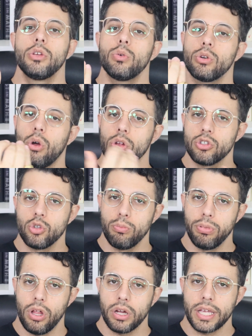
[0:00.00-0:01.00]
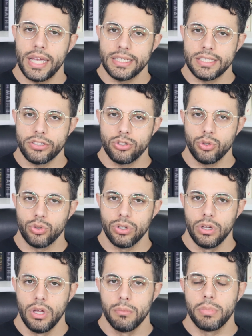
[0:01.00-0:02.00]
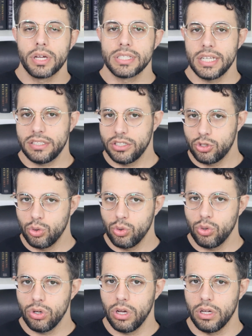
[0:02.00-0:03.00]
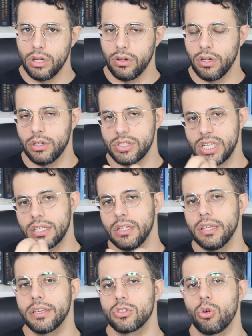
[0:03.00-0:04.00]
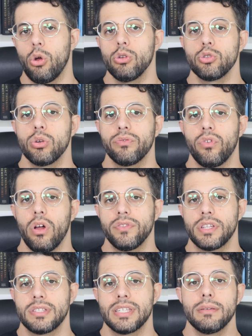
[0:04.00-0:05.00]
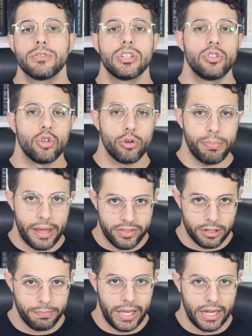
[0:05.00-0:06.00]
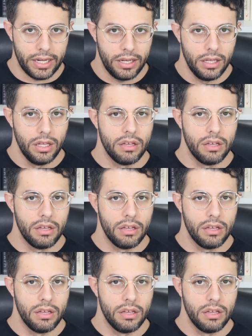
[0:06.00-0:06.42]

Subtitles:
you would also block AT2, because AT2 signaling is also involved, it seems, in neuropathic pain.